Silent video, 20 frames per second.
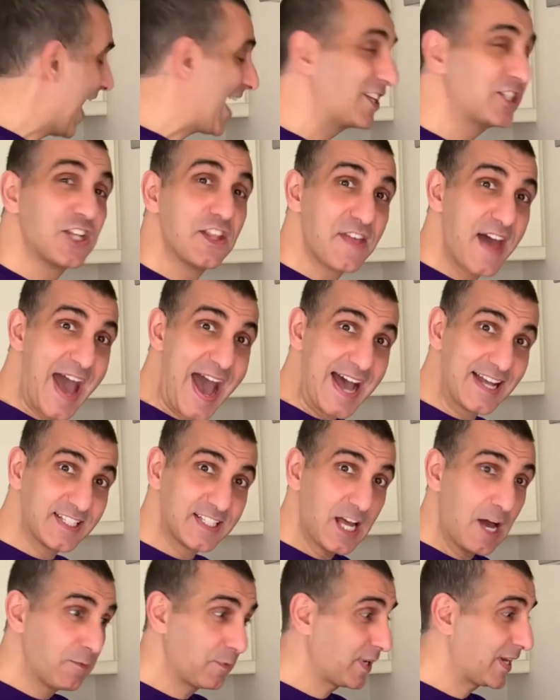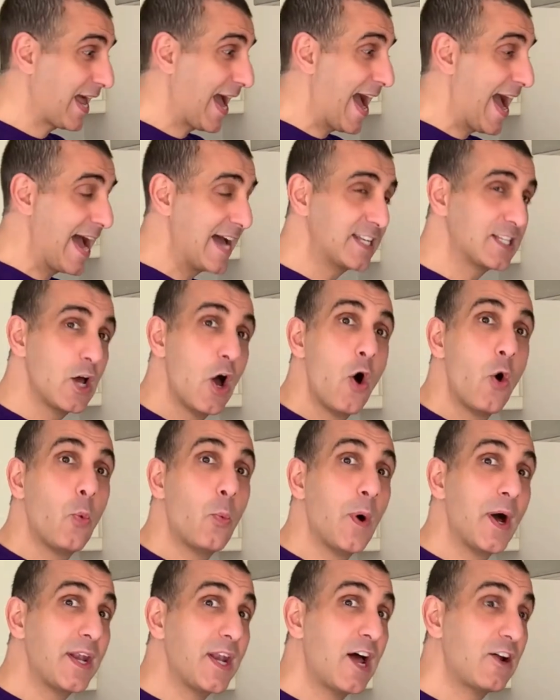And to that, I'm going to add
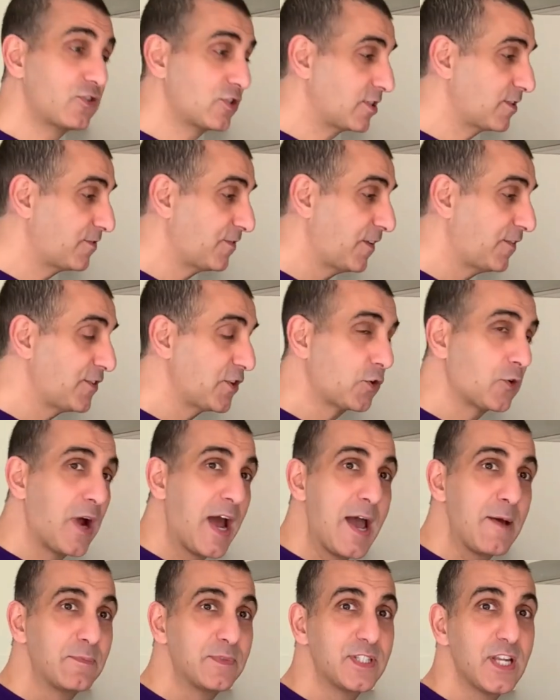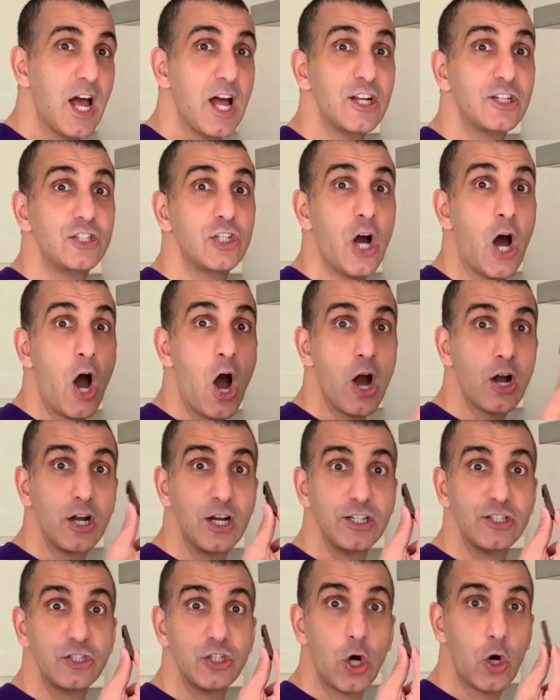150 grams
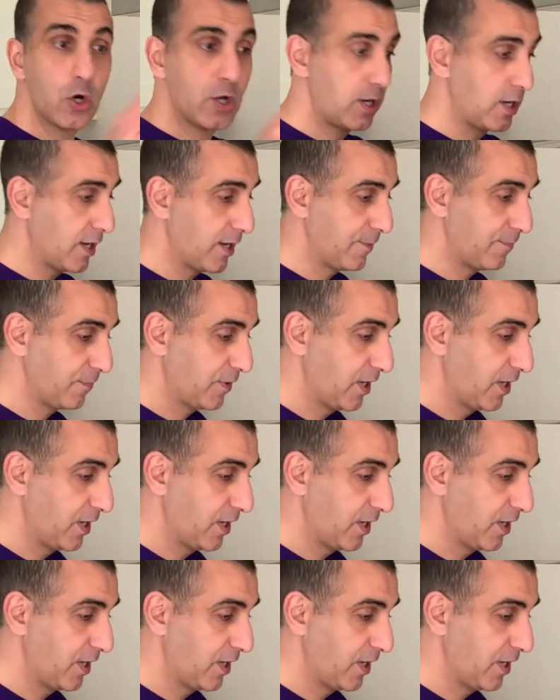dark chocolate.